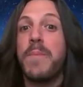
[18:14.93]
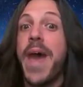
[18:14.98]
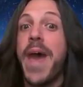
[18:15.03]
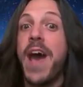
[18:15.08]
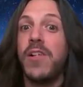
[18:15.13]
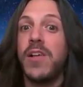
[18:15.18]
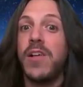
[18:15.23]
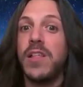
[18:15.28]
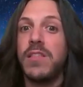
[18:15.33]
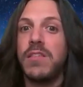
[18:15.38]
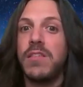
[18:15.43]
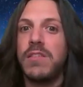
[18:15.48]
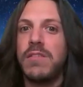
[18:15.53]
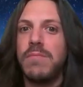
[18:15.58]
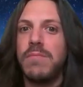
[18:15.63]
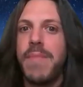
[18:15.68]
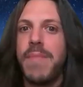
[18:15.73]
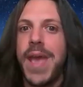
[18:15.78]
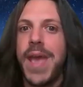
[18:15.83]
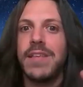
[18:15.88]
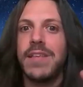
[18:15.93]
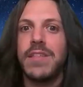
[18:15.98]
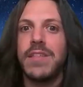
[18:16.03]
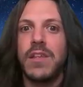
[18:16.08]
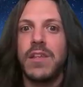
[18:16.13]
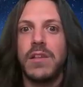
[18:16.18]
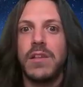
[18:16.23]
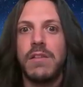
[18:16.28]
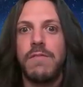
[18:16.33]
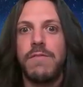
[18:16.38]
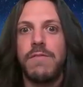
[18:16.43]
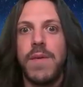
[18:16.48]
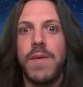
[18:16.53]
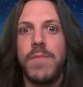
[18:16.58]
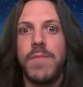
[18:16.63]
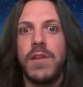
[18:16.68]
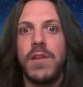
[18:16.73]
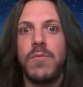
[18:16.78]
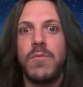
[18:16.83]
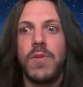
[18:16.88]
balanced masculine and
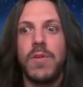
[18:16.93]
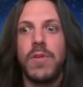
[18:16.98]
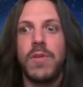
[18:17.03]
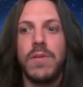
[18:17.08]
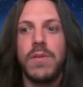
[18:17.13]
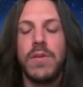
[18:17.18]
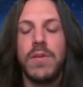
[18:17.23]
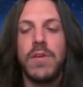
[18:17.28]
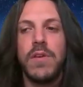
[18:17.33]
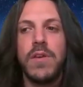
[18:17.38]
feminine, where